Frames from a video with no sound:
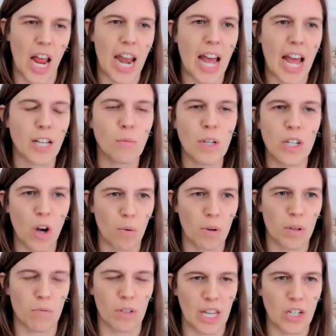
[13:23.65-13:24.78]
And as we know
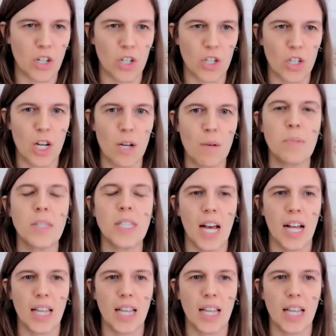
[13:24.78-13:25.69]
with relationships,